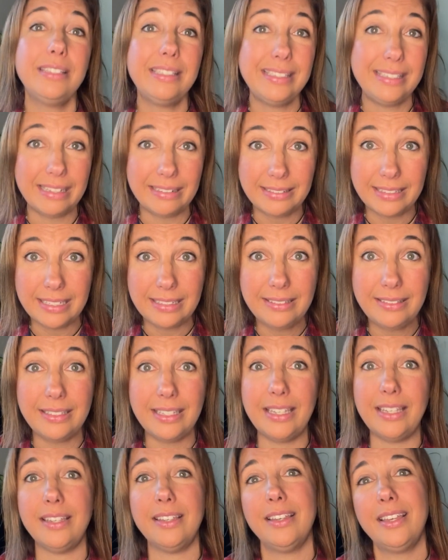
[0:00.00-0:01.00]

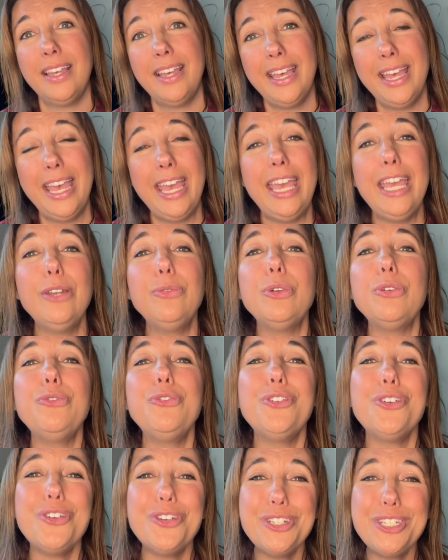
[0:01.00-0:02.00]
CTT. It
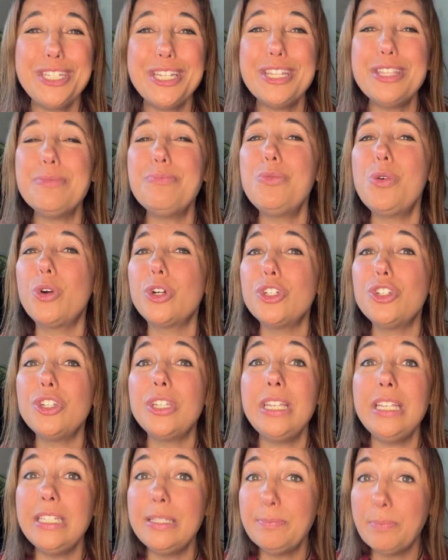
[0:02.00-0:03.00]
refers to the
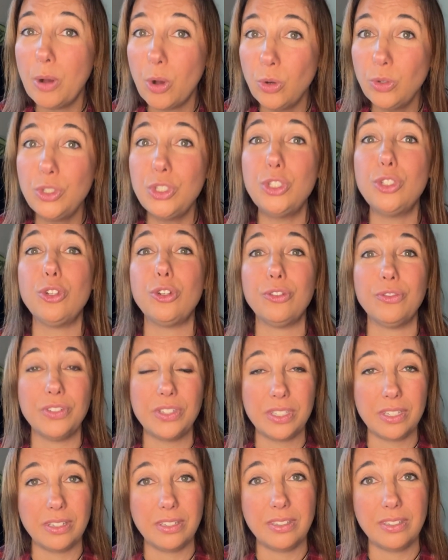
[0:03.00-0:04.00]
Portuguese post
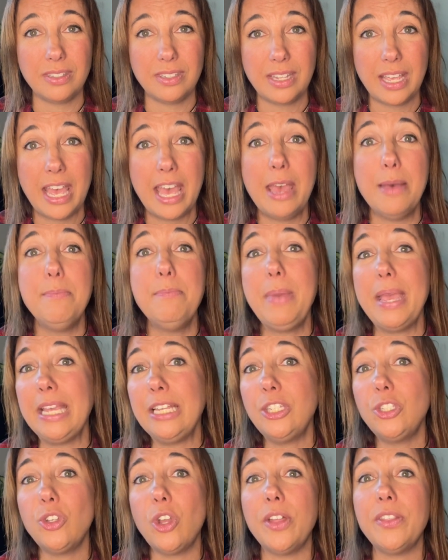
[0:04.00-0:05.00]
services,
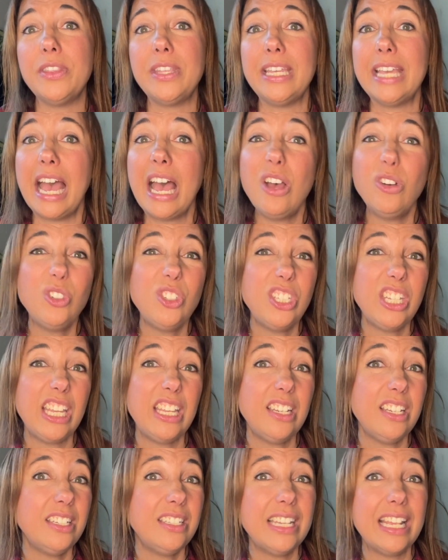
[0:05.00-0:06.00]
based on the
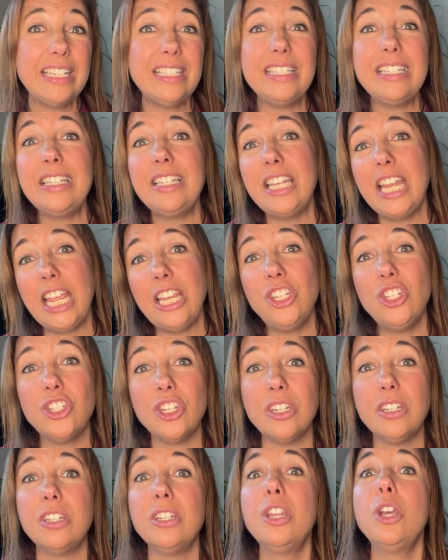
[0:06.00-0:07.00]
outdated
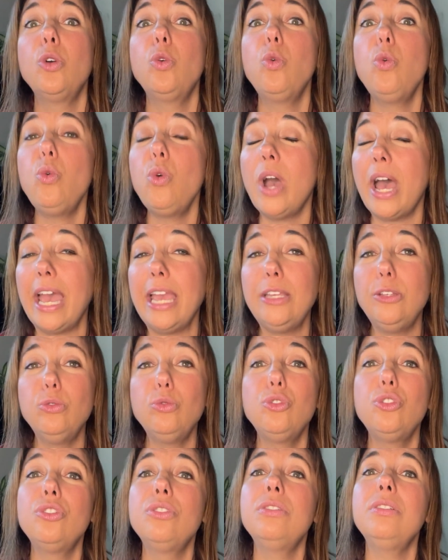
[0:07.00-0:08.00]
designation
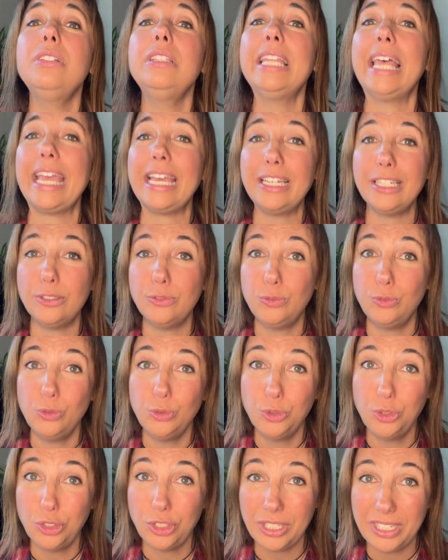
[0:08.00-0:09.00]
Correios,
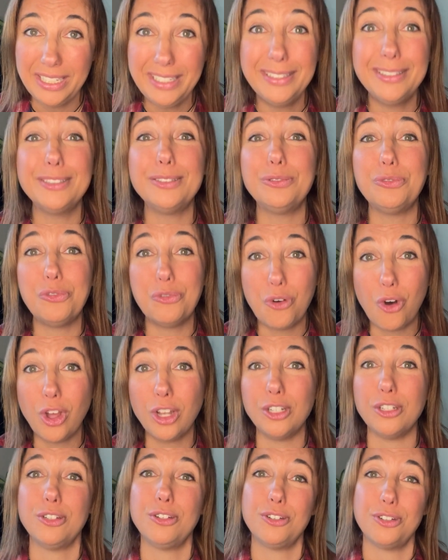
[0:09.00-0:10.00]
Telégrafos e
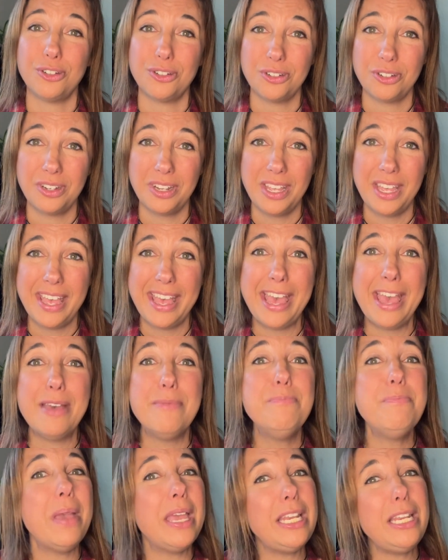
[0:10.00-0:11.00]
Telefones.
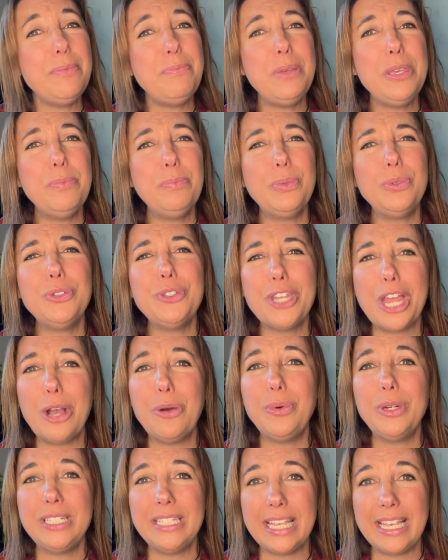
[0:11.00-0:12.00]
Many people
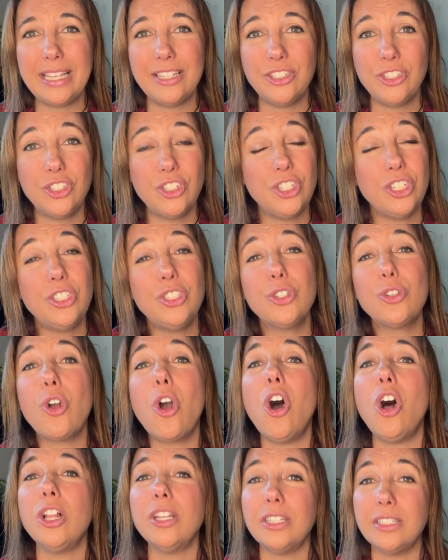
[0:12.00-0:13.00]
nowadays just
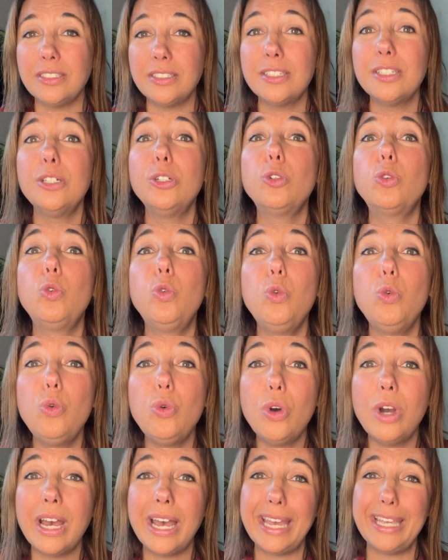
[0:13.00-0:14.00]
call it
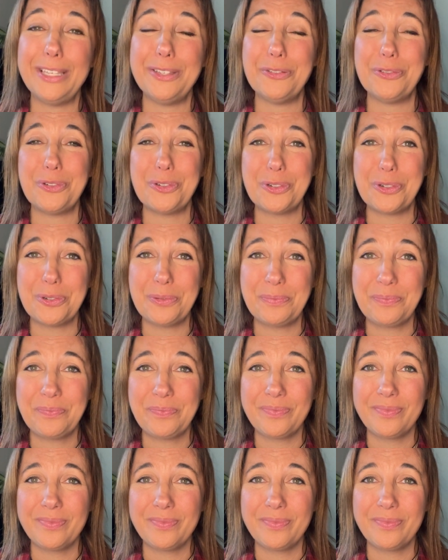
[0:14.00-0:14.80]
Correios.